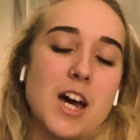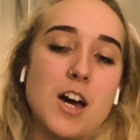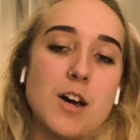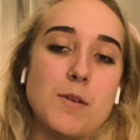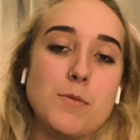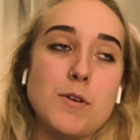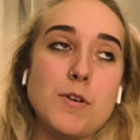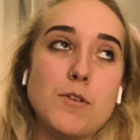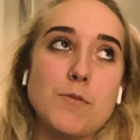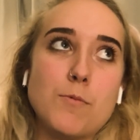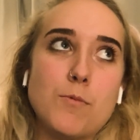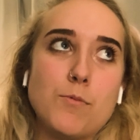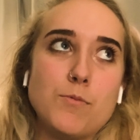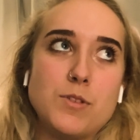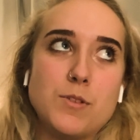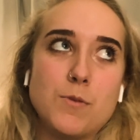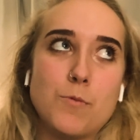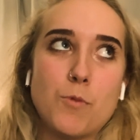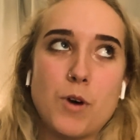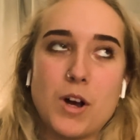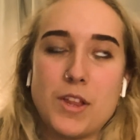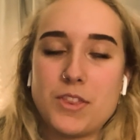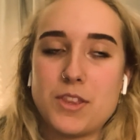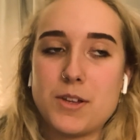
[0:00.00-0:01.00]
You
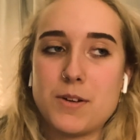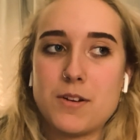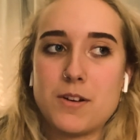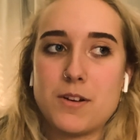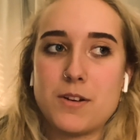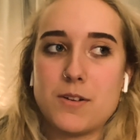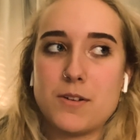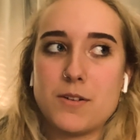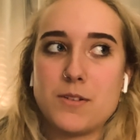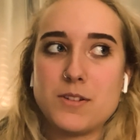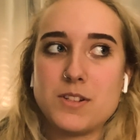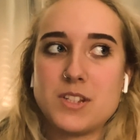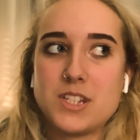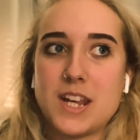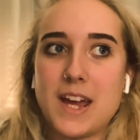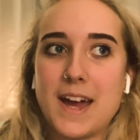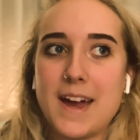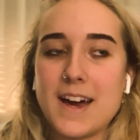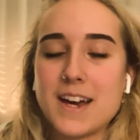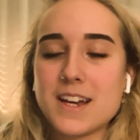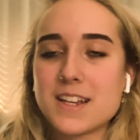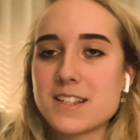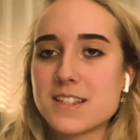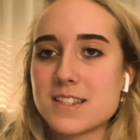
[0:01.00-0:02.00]
want the
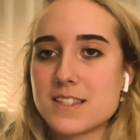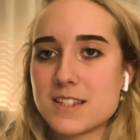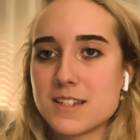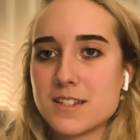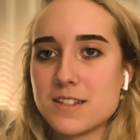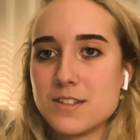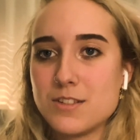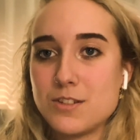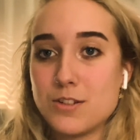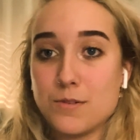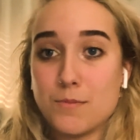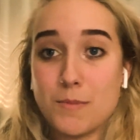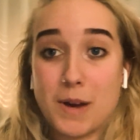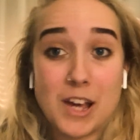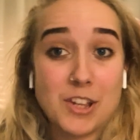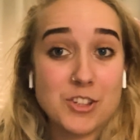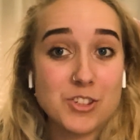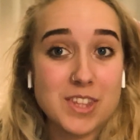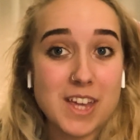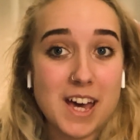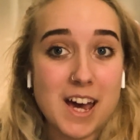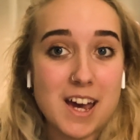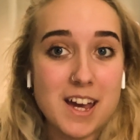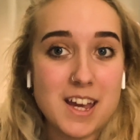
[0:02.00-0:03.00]
text to match
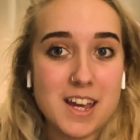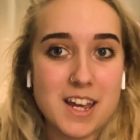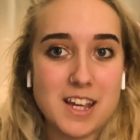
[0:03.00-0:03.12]
that,